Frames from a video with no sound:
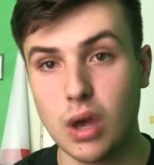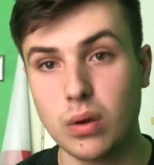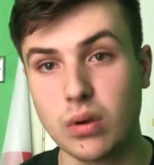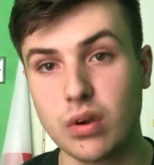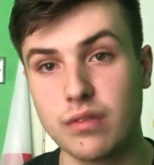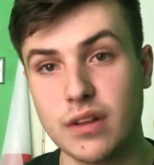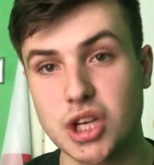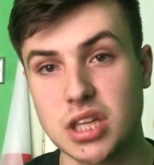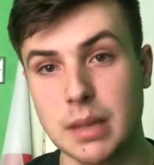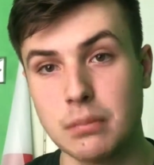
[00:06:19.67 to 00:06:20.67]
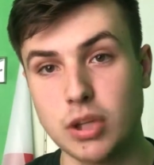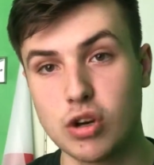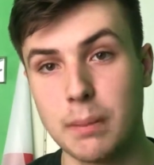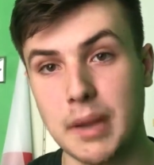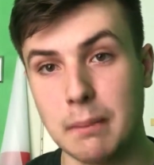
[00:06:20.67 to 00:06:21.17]
who could finish in them
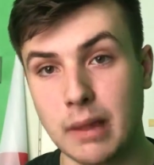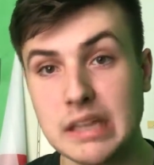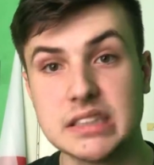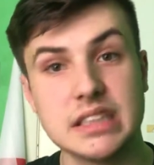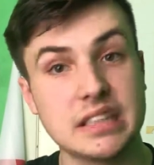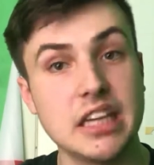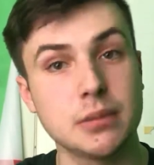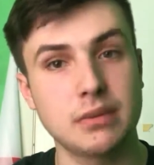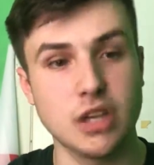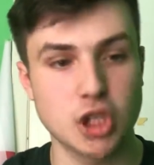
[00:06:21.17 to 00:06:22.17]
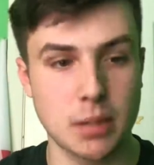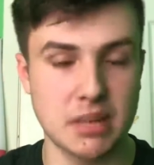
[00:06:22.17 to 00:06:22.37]
European places this season potentially.